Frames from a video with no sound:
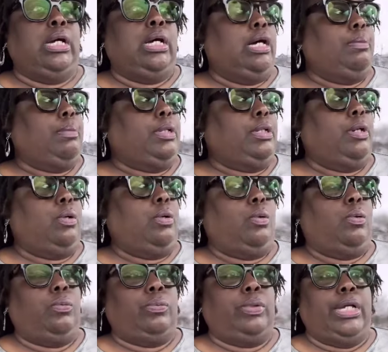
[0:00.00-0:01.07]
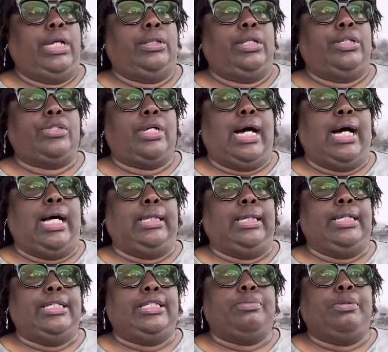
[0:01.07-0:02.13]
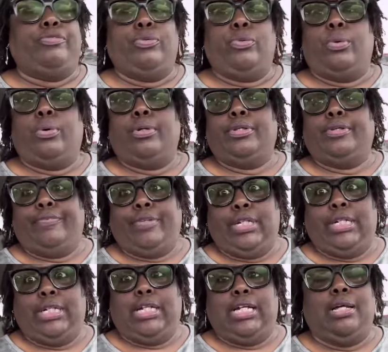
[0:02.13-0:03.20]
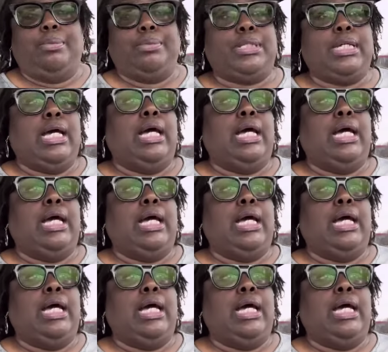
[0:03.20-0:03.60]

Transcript: I'm gonna go on in this Ollie's before the flood comes.